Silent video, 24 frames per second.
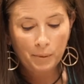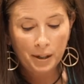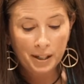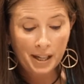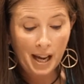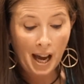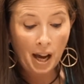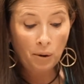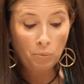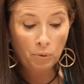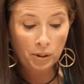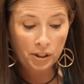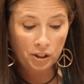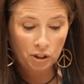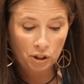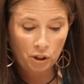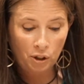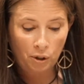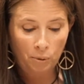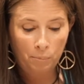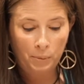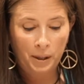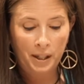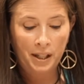My dad once
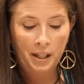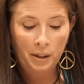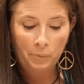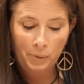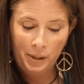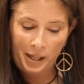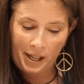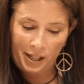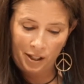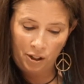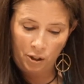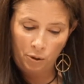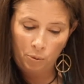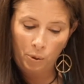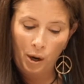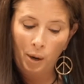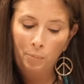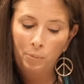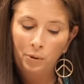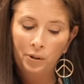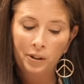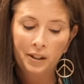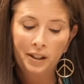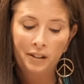told me he would get in
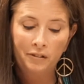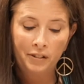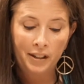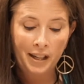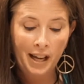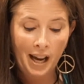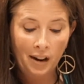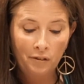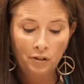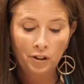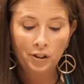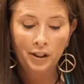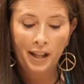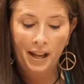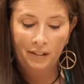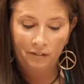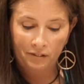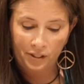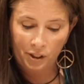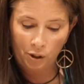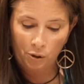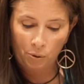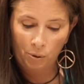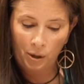trouble if he ever
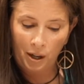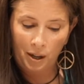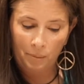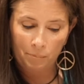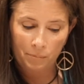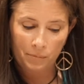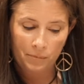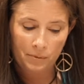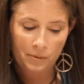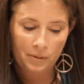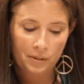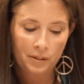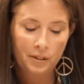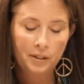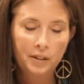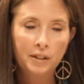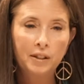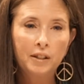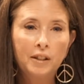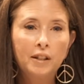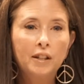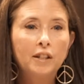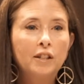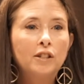left the crumb,
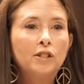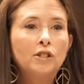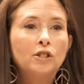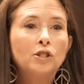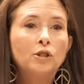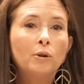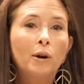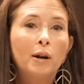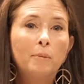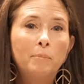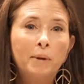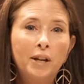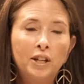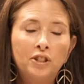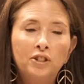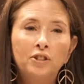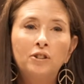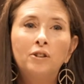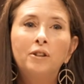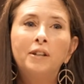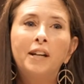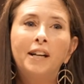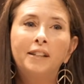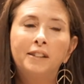so I made
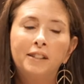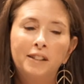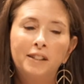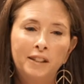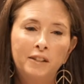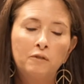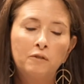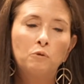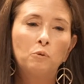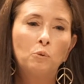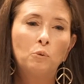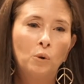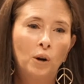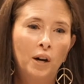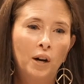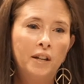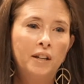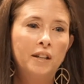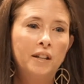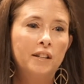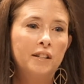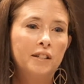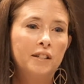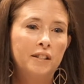sure not to leave
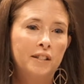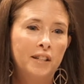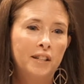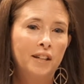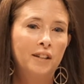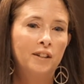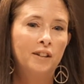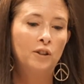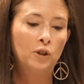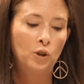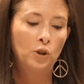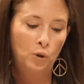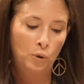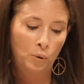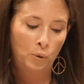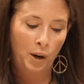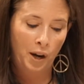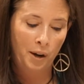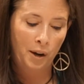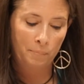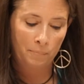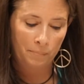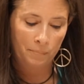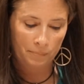one single
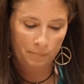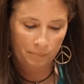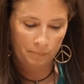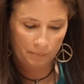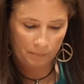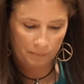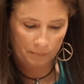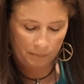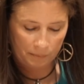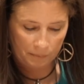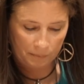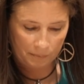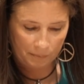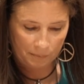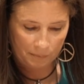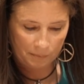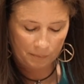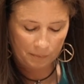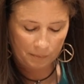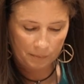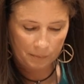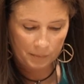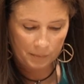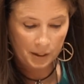crumb.
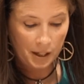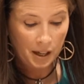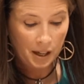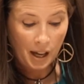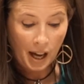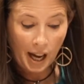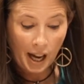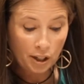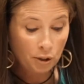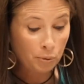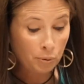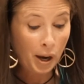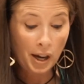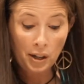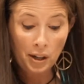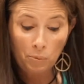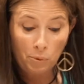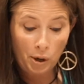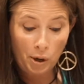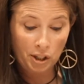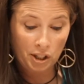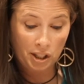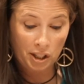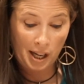I tried
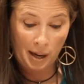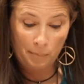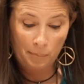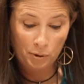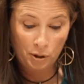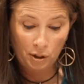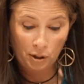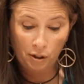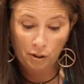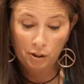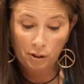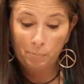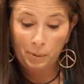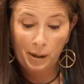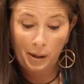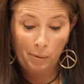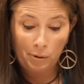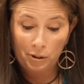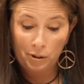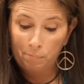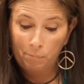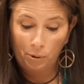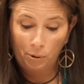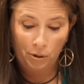to watch Tom Jones, but
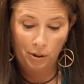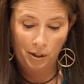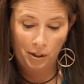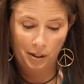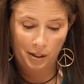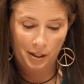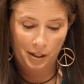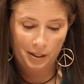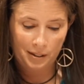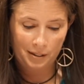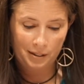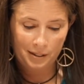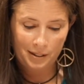I was bored.